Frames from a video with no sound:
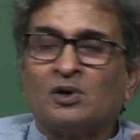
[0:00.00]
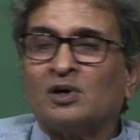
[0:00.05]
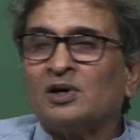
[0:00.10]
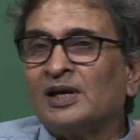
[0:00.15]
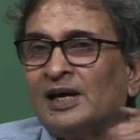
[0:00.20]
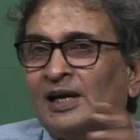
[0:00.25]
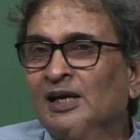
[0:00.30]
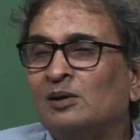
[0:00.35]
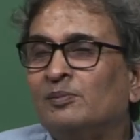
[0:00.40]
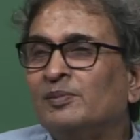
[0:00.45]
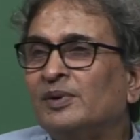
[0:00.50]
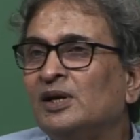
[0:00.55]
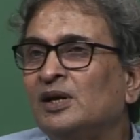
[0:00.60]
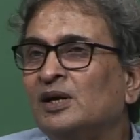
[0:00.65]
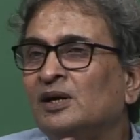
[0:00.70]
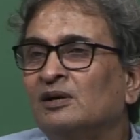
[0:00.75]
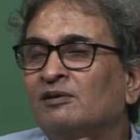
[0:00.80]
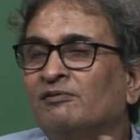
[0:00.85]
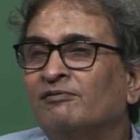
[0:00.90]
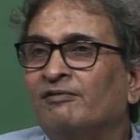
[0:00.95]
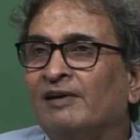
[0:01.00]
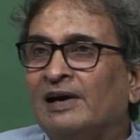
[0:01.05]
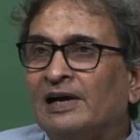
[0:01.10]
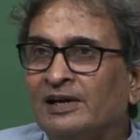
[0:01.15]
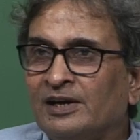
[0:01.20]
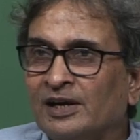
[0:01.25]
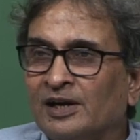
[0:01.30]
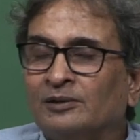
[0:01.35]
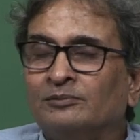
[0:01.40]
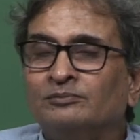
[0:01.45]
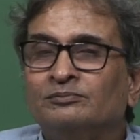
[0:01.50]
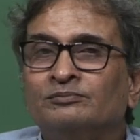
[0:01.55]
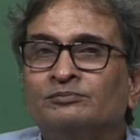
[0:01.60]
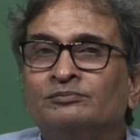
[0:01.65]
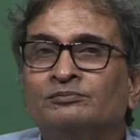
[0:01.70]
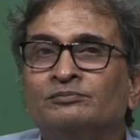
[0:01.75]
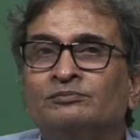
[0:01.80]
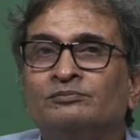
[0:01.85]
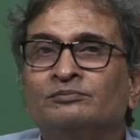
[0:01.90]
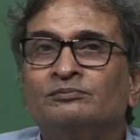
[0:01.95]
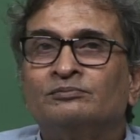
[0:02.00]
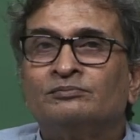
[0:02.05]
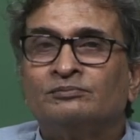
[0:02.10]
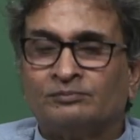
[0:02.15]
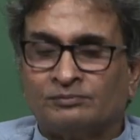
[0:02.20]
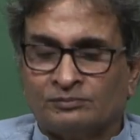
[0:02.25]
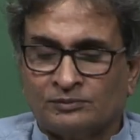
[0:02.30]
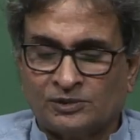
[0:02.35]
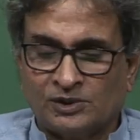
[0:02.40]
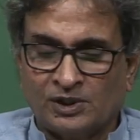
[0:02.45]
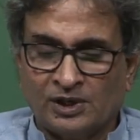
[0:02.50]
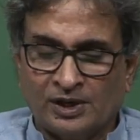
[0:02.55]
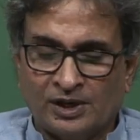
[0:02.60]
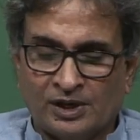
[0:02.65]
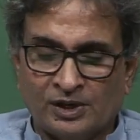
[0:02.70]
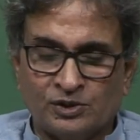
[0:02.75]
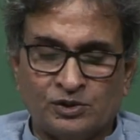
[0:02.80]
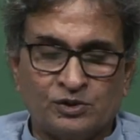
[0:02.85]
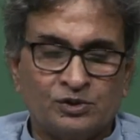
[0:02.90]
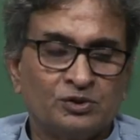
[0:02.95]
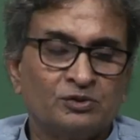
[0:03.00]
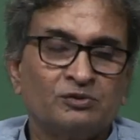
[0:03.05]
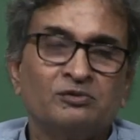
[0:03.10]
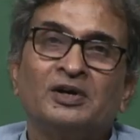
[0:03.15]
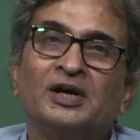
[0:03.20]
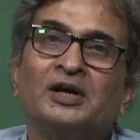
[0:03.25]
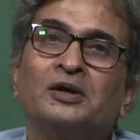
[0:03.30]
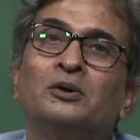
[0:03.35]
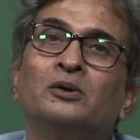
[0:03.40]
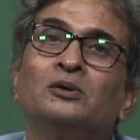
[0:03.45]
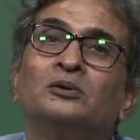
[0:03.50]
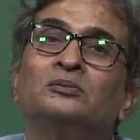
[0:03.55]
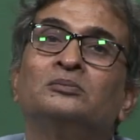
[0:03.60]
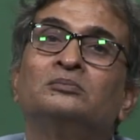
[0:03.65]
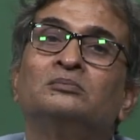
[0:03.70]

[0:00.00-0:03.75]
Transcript: or eliminate felting shrinkage, very good.